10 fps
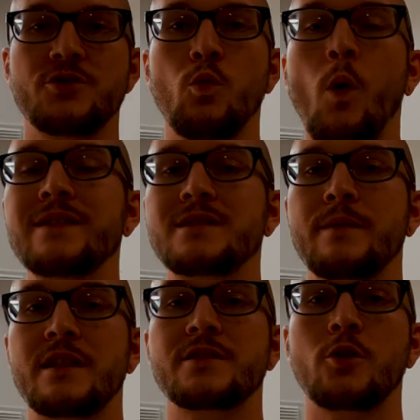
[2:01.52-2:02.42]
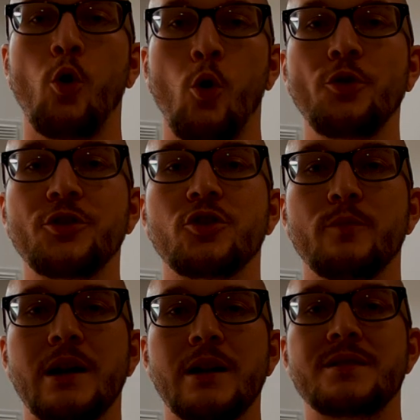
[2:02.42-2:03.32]
is you want something that's going to hold the
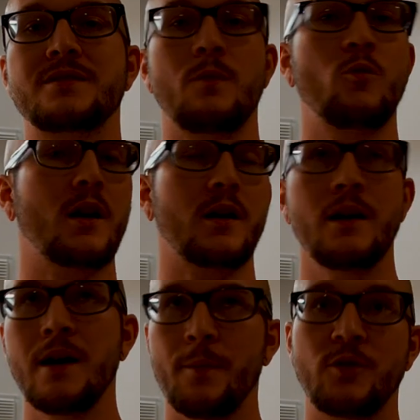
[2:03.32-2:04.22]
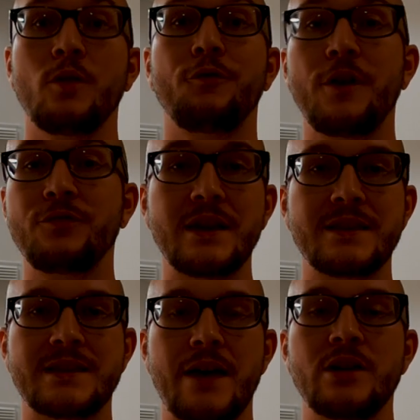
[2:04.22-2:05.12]
humidity somewhere between 50
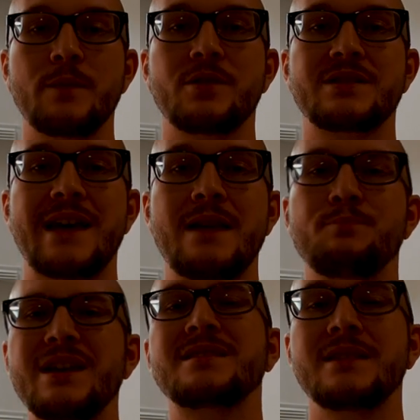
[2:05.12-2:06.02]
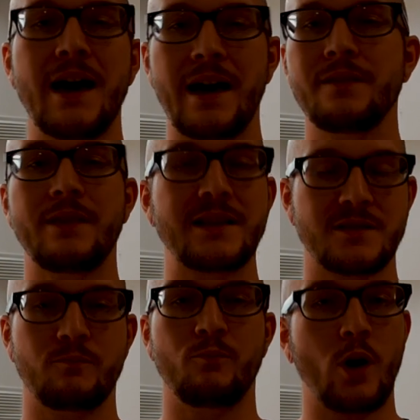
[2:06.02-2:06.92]
and 70%. BCI,
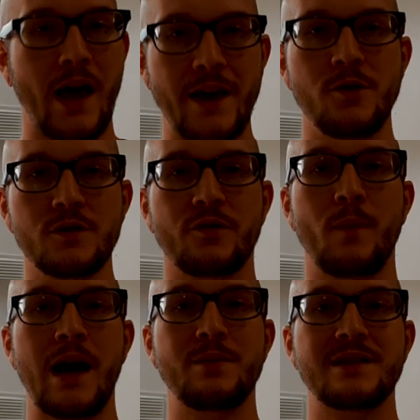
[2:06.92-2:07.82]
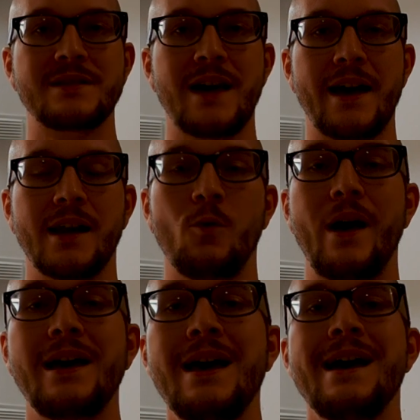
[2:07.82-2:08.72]
that's what I use for my BCI
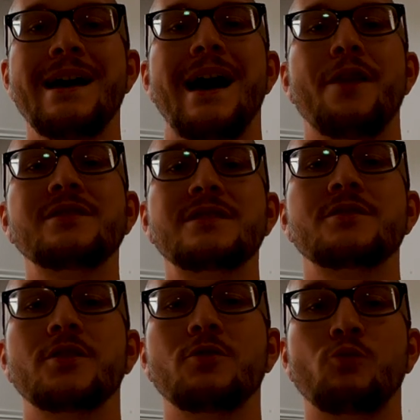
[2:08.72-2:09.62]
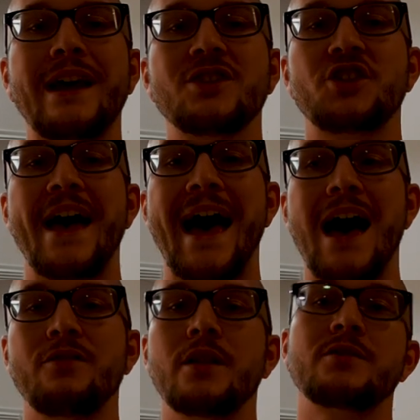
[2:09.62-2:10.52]
anyway. This is a good range to
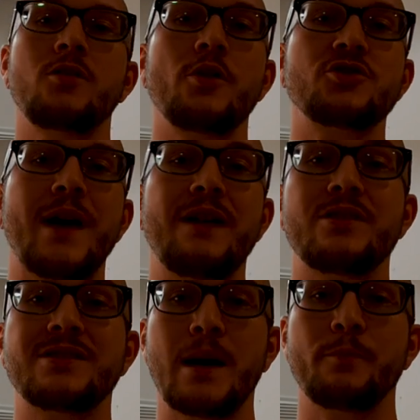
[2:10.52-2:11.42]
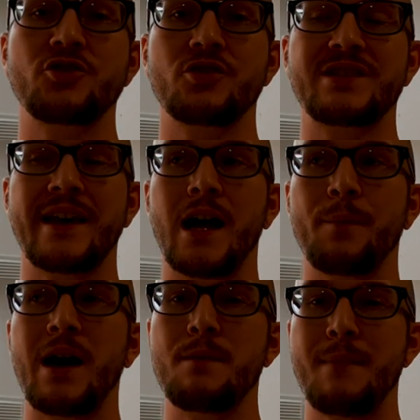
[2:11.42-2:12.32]
have, and then as long as you have the temperature set
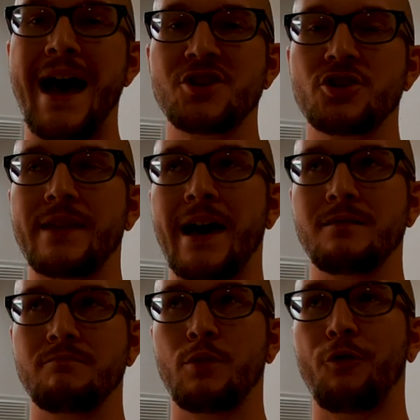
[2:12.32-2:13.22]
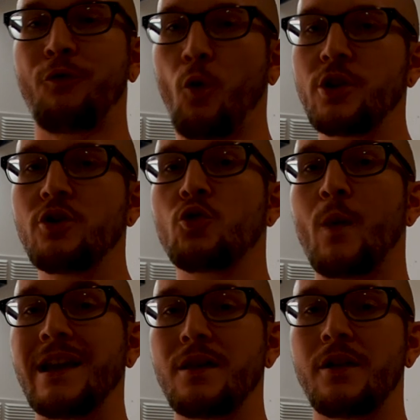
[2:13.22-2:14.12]
up, I imagine that before you
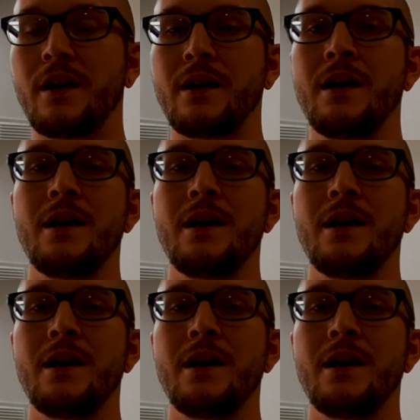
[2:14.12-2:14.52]
do anything,